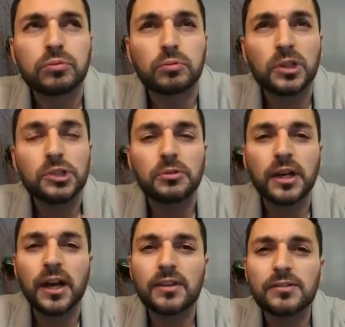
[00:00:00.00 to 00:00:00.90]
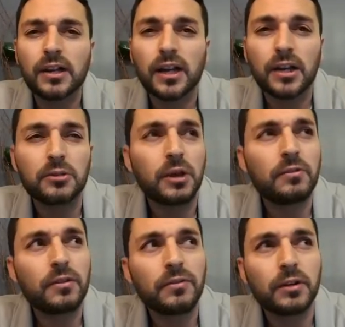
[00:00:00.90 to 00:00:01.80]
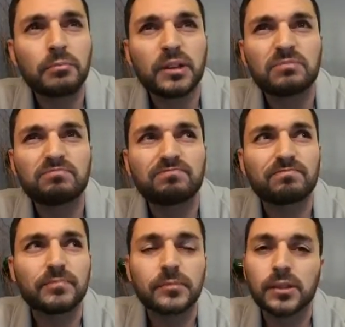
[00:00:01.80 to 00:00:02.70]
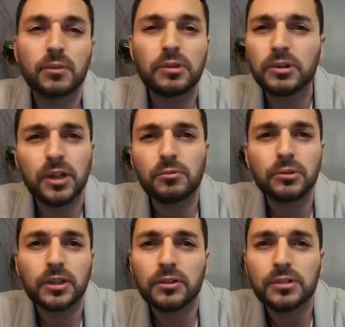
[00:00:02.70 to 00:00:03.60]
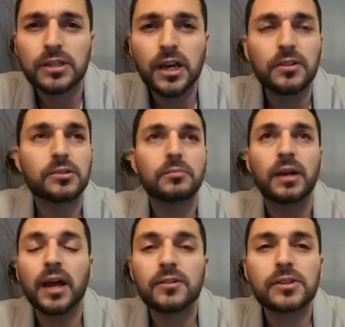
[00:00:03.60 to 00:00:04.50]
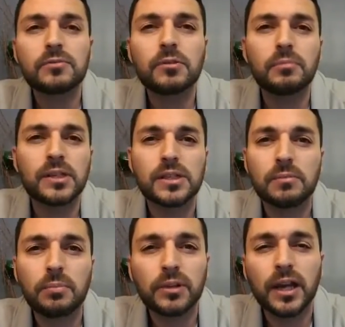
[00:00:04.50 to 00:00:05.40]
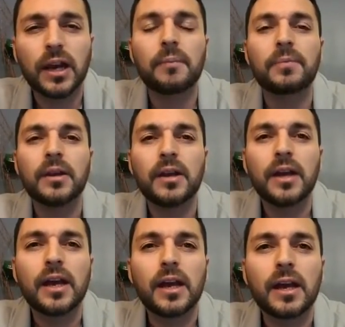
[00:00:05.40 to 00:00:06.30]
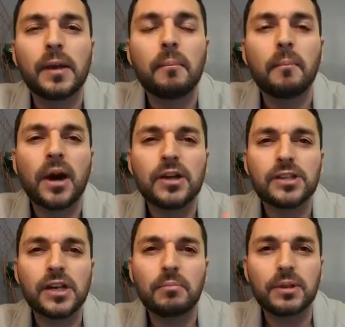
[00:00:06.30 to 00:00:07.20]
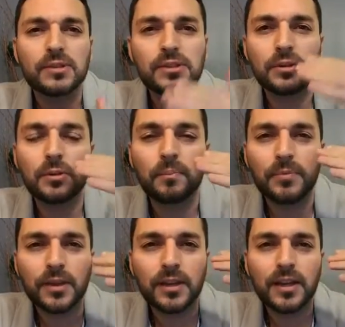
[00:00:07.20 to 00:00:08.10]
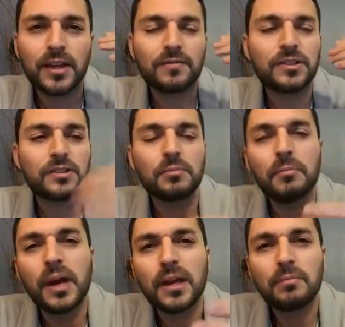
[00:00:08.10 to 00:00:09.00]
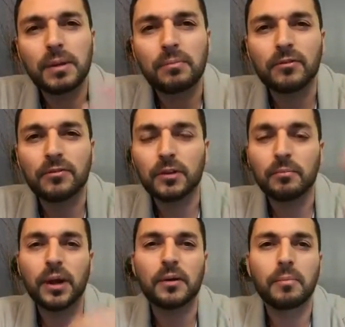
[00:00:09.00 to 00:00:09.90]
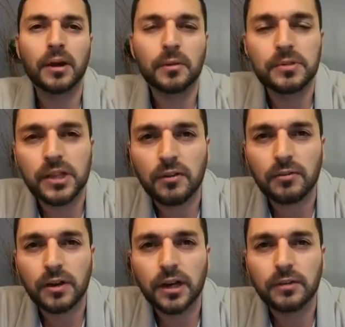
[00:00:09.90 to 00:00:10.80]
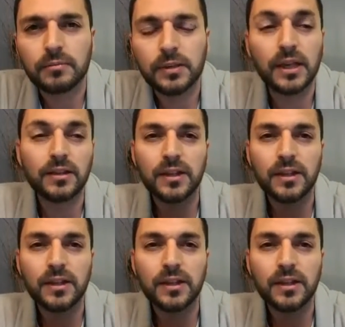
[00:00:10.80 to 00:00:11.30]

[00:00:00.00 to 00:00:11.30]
what should I answer? Like, I do everything, but they won't understand. So my answer would be simple, that my job is to make people feel better by themselves, right? In